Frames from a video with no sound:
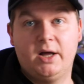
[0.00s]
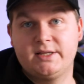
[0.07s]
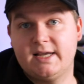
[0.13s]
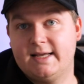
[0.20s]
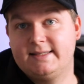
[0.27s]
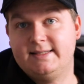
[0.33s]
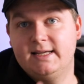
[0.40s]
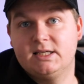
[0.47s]
But
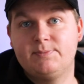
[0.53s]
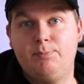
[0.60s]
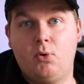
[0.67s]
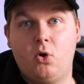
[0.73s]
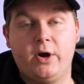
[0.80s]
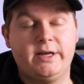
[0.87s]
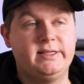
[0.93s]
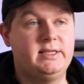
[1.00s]
at this
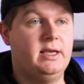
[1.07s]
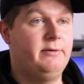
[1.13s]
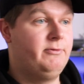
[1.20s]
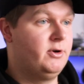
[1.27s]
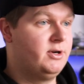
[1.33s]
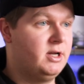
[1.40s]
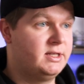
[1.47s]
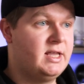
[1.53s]
point, if
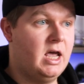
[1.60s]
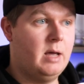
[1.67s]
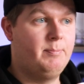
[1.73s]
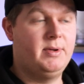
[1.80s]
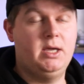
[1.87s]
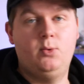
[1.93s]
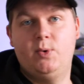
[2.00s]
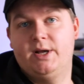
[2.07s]
you're not
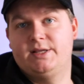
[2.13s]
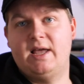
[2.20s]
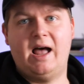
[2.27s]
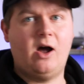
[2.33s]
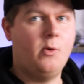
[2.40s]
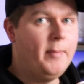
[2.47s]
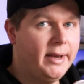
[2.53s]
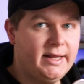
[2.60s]
happy with
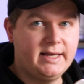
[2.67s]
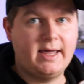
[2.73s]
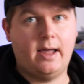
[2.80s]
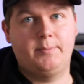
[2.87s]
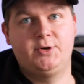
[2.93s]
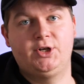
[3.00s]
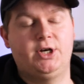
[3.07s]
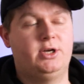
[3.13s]
how many
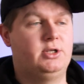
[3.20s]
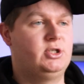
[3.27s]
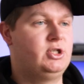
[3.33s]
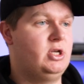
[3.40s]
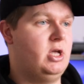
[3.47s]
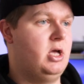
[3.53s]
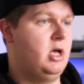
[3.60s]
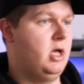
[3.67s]

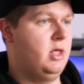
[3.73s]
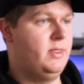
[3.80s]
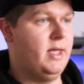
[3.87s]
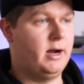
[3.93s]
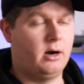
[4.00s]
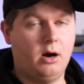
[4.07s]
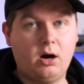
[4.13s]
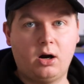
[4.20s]
captions uh,
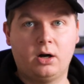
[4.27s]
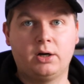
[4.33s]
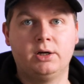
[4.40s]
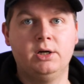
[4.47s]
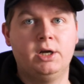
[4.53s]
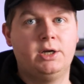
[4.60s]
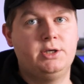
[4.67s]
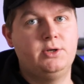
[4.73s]
there
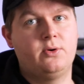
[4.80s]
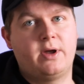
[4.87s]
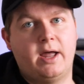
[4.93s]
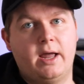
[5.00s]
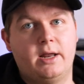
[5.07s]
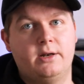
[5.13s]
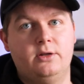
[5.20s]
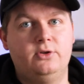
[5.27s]
are, you
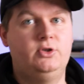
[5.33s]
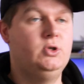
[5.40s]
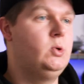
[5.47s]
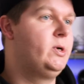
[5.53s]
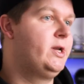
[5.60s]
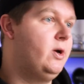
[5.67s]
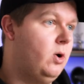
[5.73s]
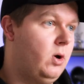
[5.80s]
can
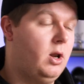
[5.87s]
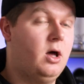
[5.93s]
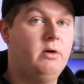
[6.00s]
do it all